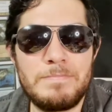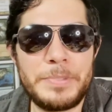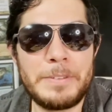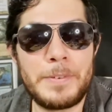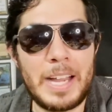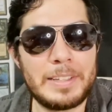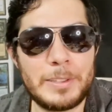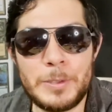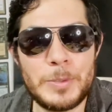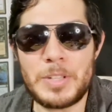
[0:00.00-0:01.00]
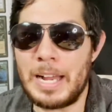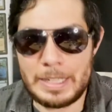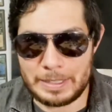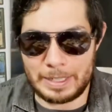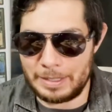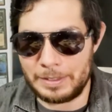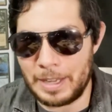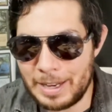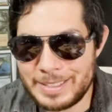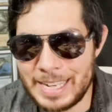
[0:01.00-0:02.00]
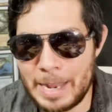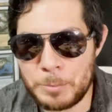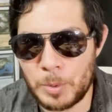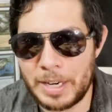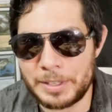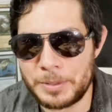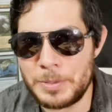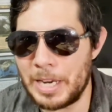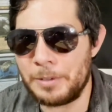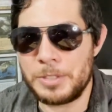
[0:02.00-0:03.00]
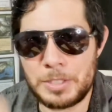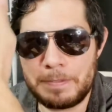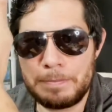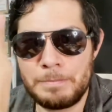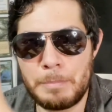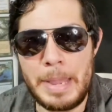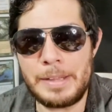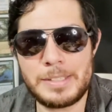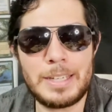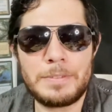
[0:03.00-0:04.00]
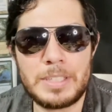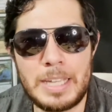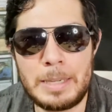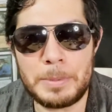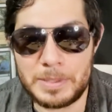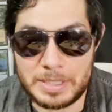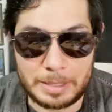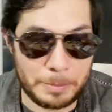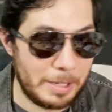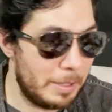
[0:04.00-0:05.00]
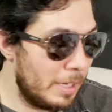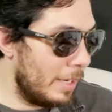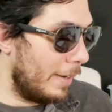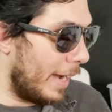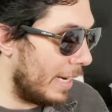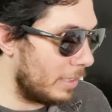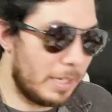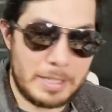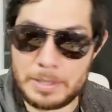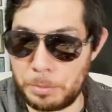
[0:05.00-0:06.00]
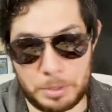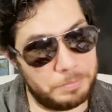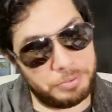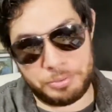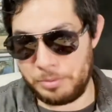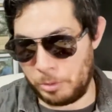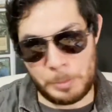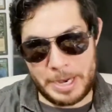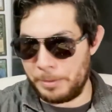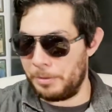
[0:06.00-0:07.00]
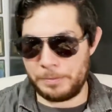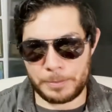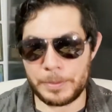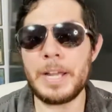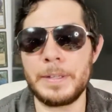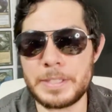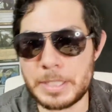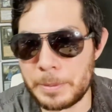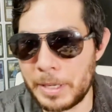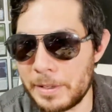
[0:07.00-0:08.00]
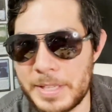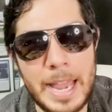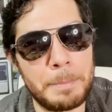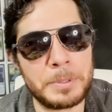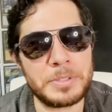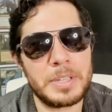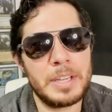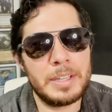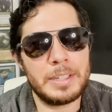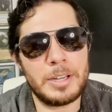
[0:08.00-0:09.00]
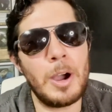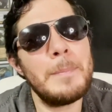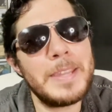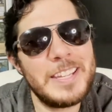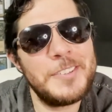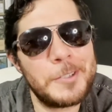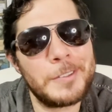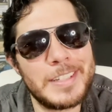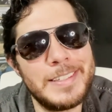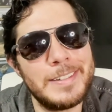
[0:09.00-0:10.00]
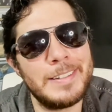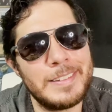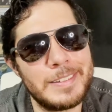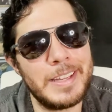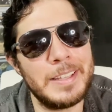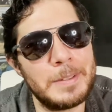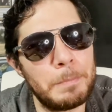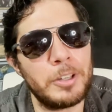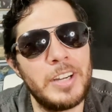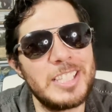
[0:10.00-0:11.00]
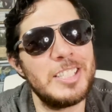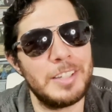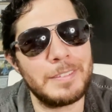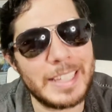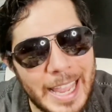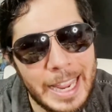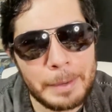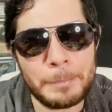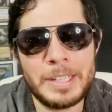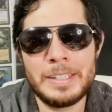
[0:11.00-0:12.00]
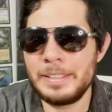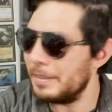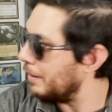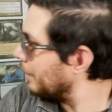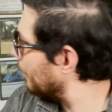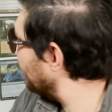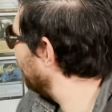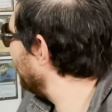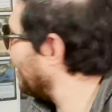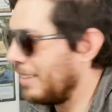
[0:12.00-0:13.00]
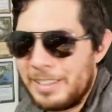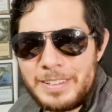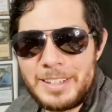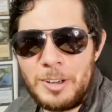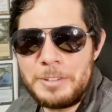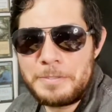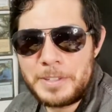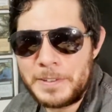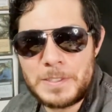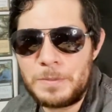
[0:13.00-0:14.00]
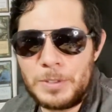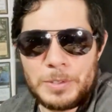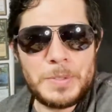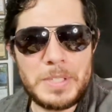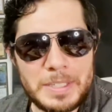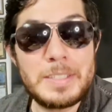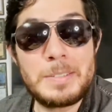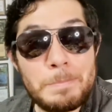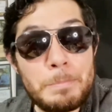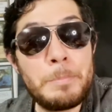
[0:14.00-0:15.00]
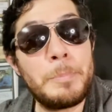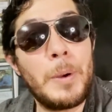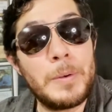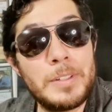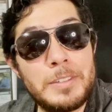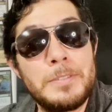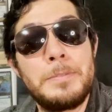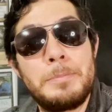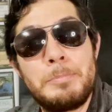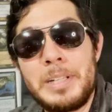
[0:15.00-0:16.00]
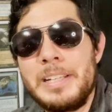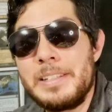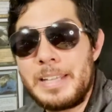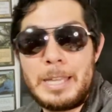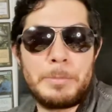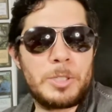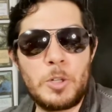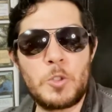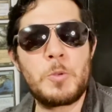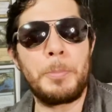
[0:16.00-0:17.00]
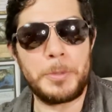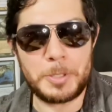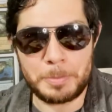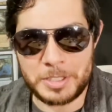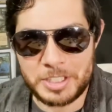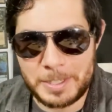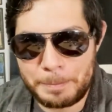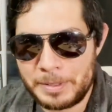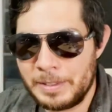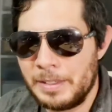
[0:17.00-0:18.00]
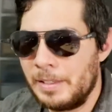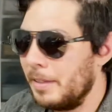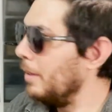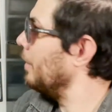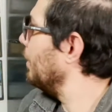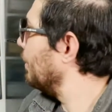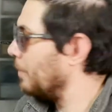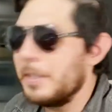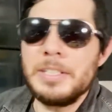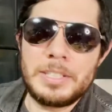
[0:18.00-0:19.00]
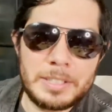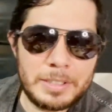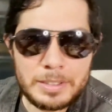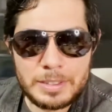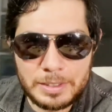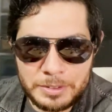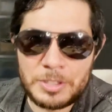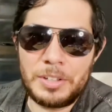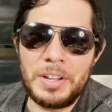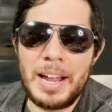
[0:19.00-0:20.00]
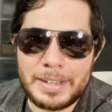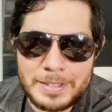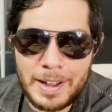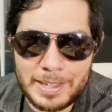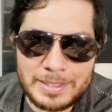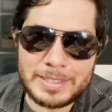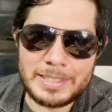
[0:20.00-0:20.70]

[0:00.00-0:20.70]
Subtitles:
if I lose, a lot of times when I lose, I don't just bounce off the table. It's like, well, I lost. Well, who am I rooting for now? Let's see what else happens. You know, I'm interested in the progression of the game. You know, I don't get hurt feelings for losing. It's part of playing the game. It's called sportsmanship. Which there's a lot of toxic